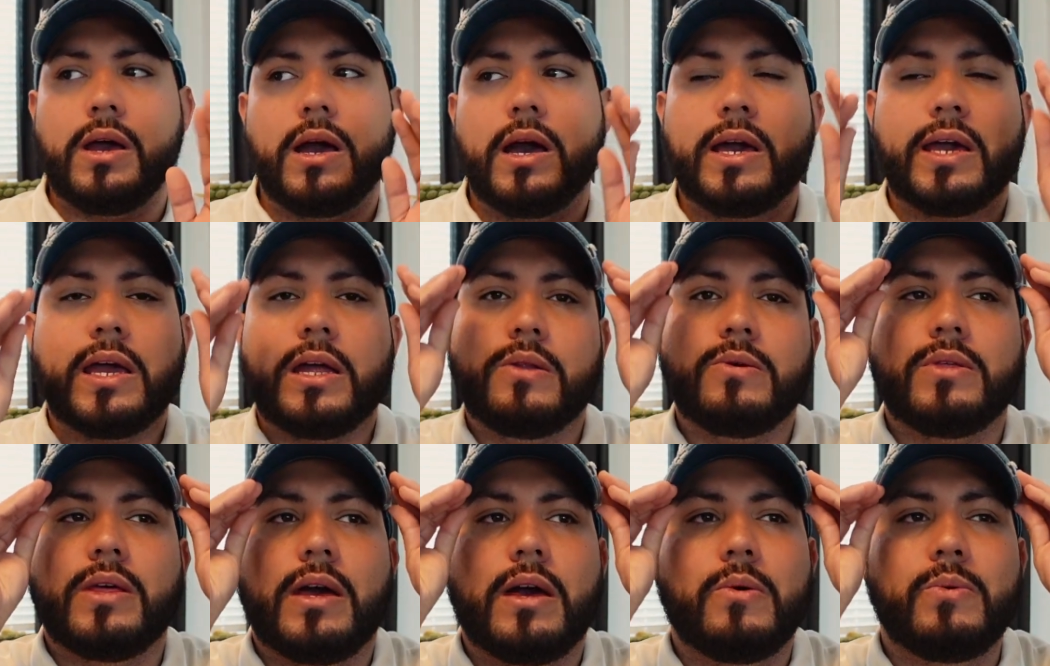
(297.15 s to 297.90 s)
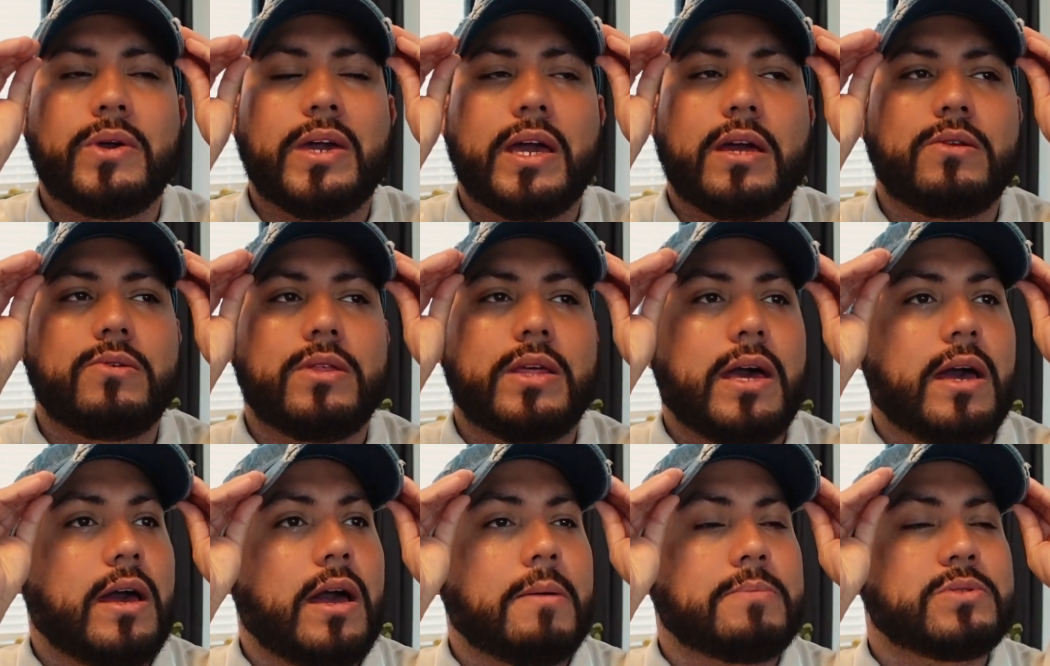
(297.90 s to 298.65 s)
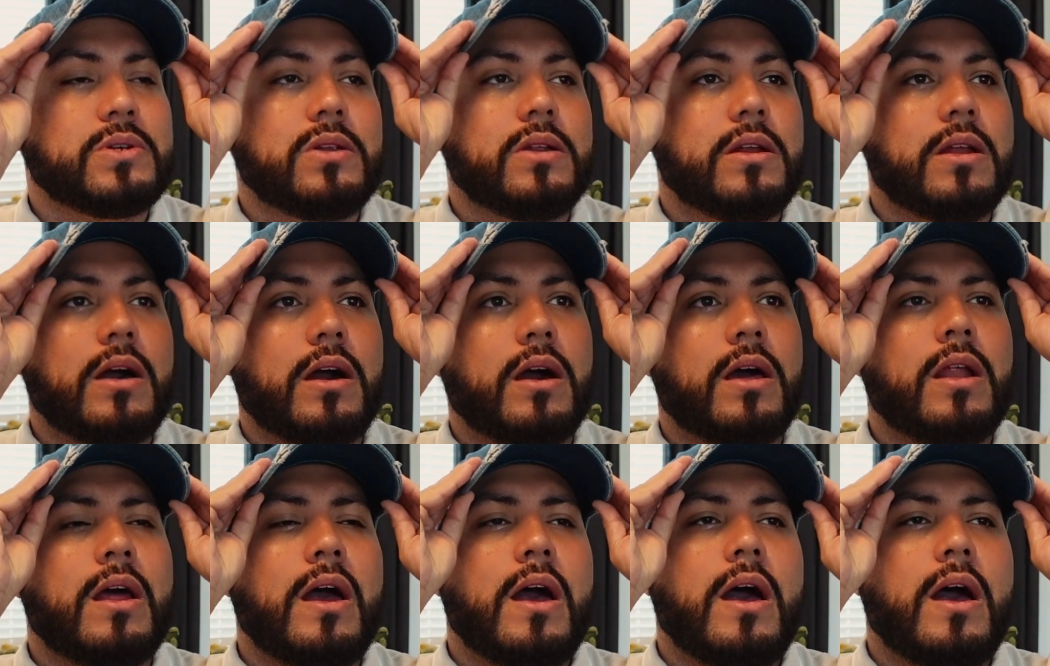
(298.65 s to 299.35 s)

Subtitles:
I can't do that. We can't do that. Absolutely not.